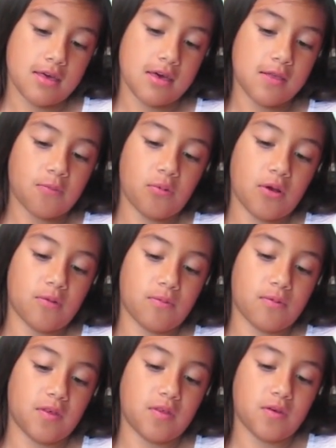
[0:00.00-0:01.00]
That's
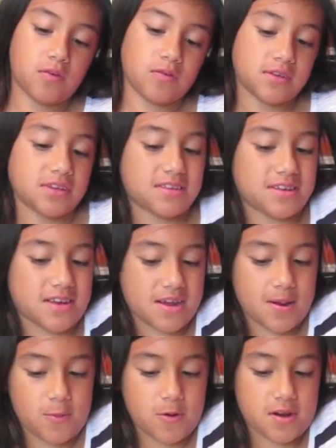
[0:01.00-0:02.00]
probably the only
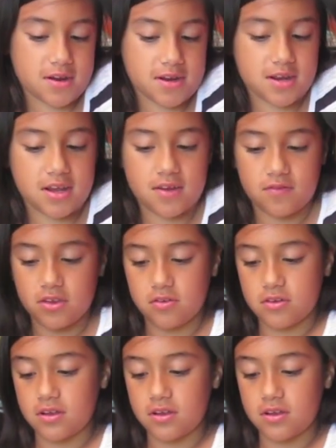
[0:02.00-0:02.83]
time we're not going to have to use